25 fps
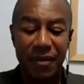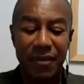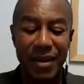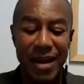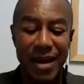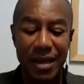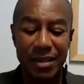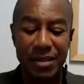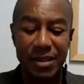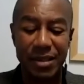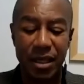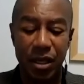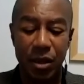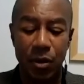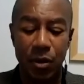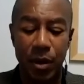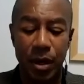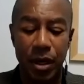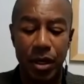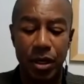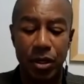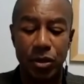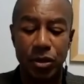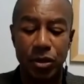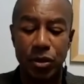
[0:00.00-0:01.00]
The next thing you
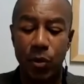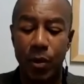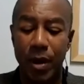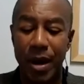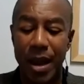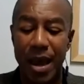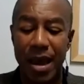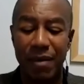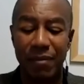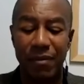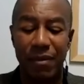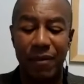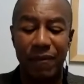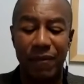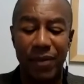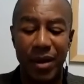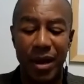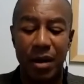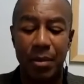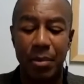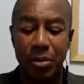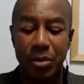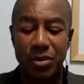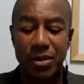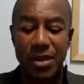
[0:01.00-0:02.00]
want to do is you want to have
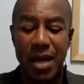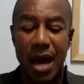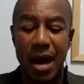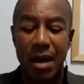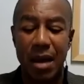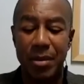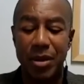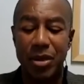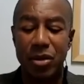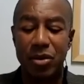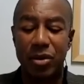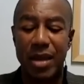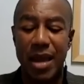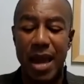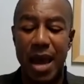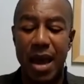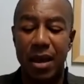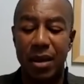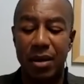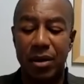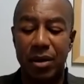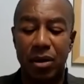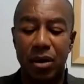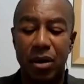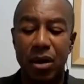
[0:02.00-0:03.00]
available time in your
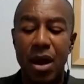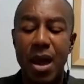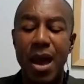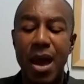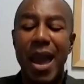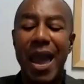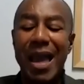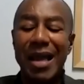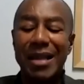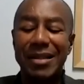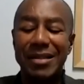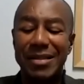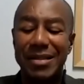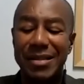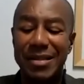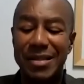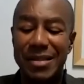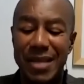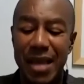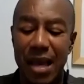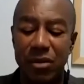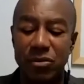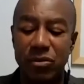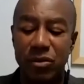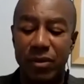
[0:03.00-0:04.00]
calendar and
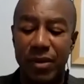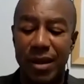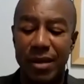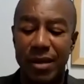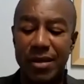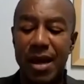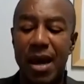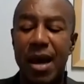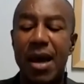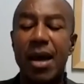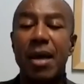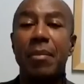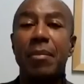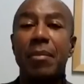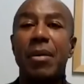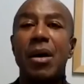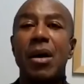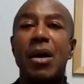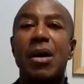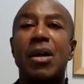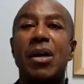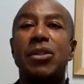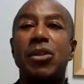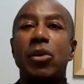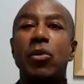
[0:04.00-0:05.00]
schedule that time.
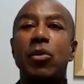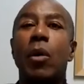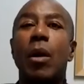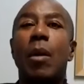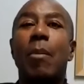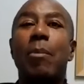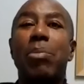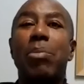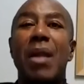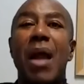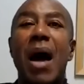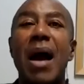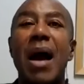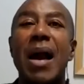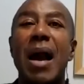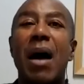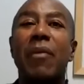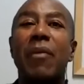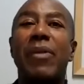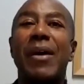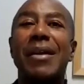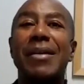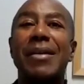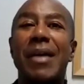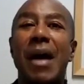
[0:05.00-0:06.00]
So you want to block
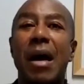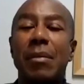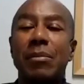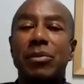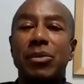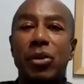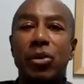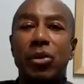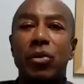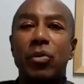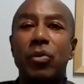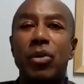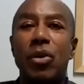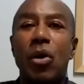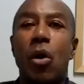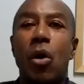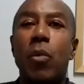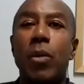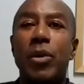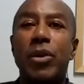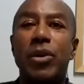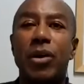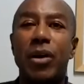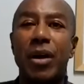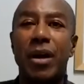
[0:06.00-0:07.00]
out that time so you know
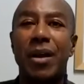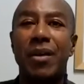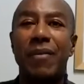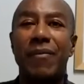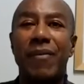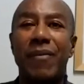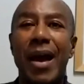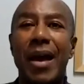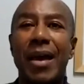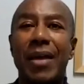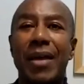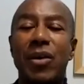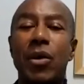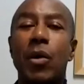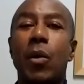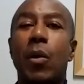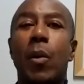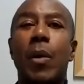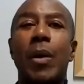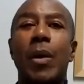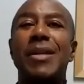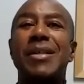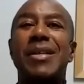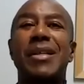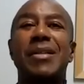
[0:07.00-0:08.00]
when you're going to invite. You
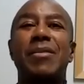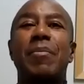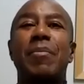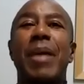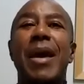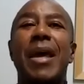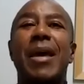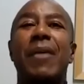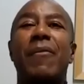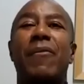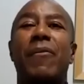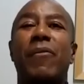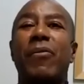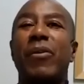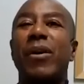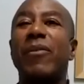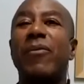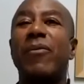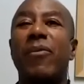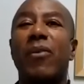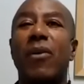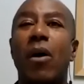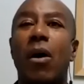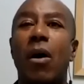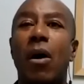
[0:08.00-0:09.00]
don't want to just make it free
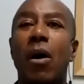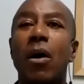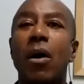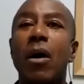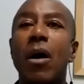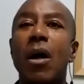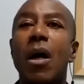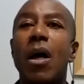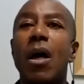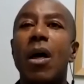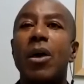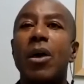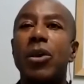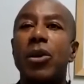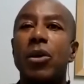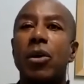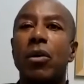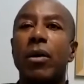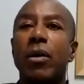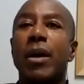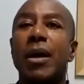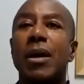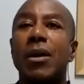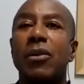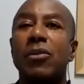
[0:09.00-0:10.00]
for all.
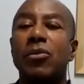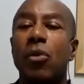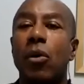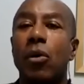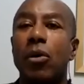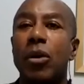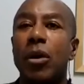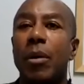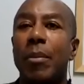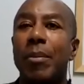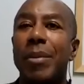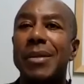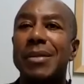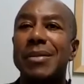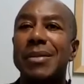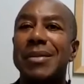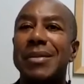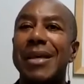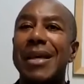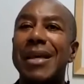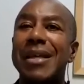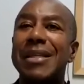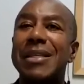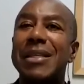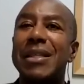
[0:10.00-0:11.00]
You're in control of your business.
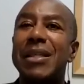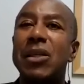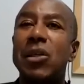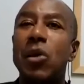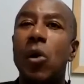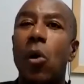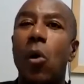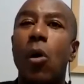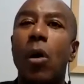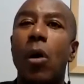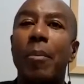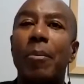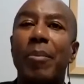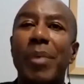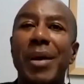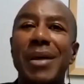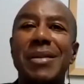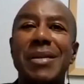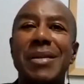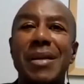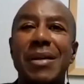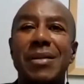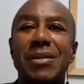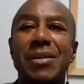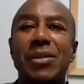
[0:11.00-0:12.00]
It's your
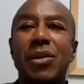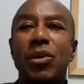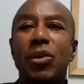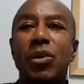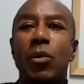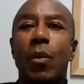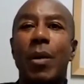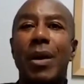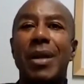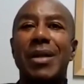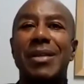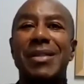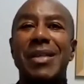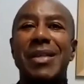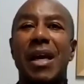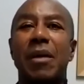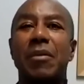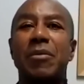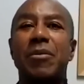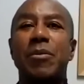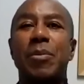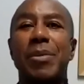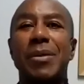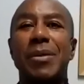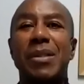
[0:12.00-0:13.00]
business. So you want to set
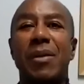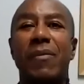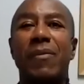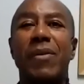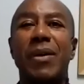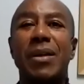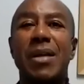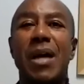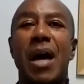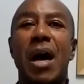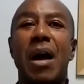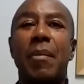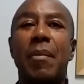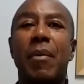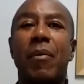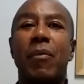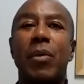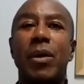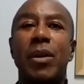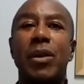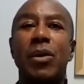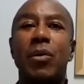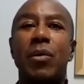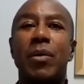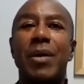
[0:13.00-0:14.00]
up specific time, but
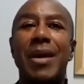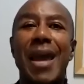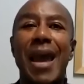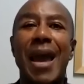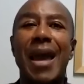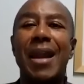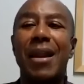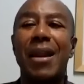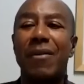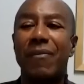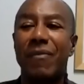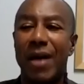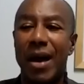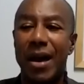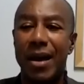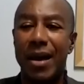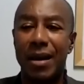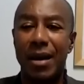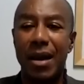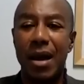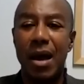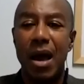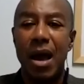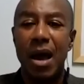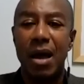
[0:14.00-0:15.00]
when you can
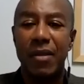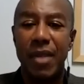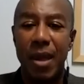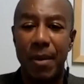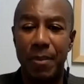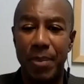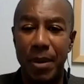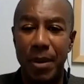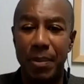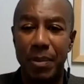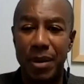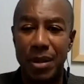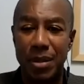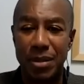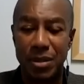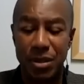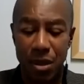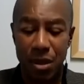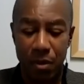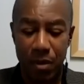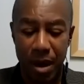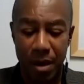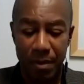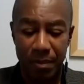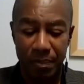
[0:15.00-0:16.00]
invite, that people can
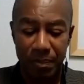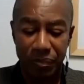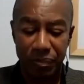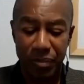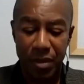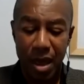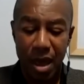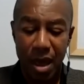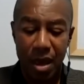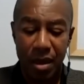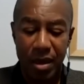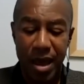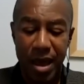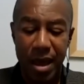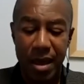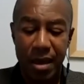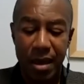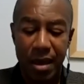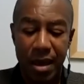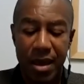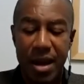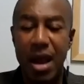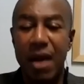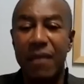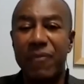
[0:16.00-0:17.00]
show up.
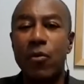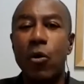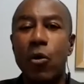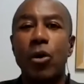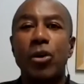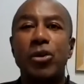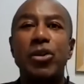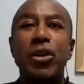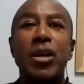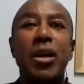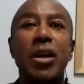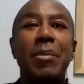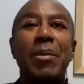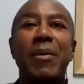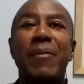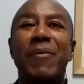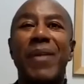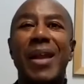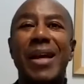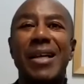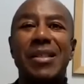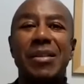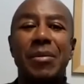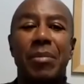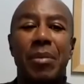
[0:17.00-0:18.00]
Okay. Now, of course, you can be
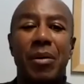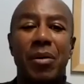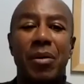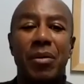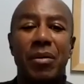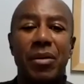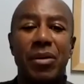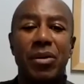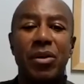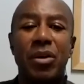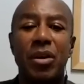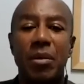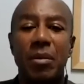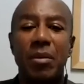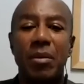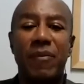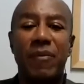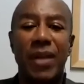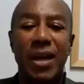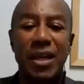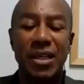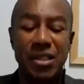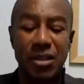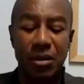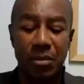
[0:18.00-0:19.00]
flexible. You can be
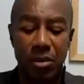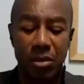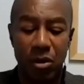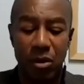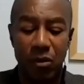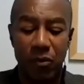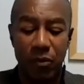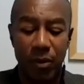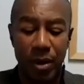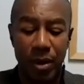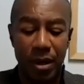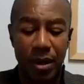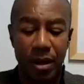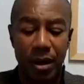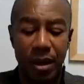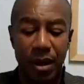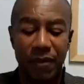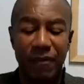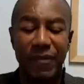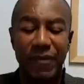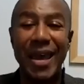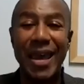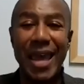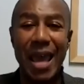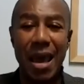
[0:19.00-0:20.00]
flexible
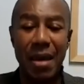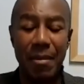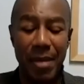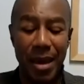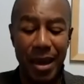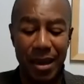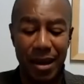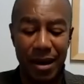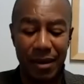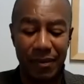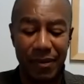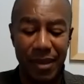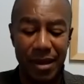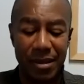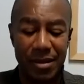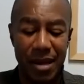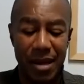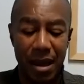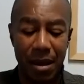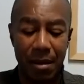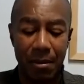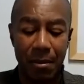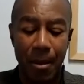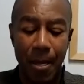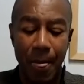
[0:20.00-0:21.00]
if they can't make it at that
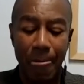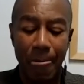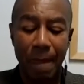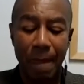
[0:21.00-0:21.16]
time.